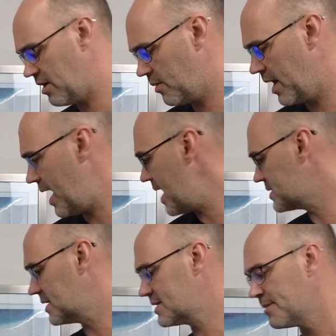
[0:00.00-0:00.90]
airway
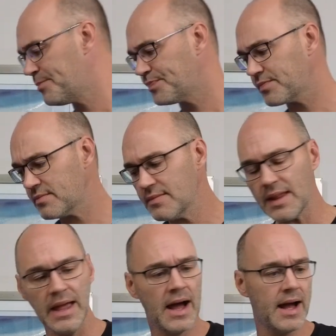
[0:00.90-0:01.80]
access
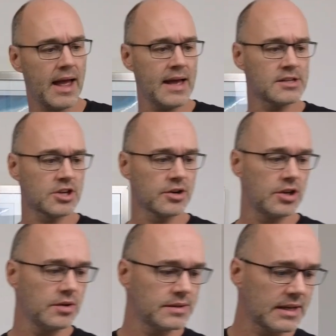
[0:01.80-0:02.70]
as you're
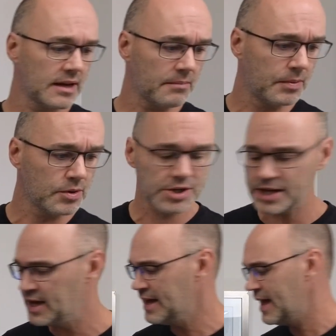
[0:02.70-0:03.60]
using a
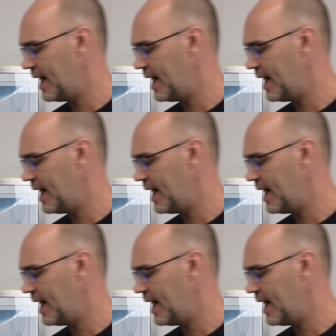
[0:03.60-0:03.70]
bougie,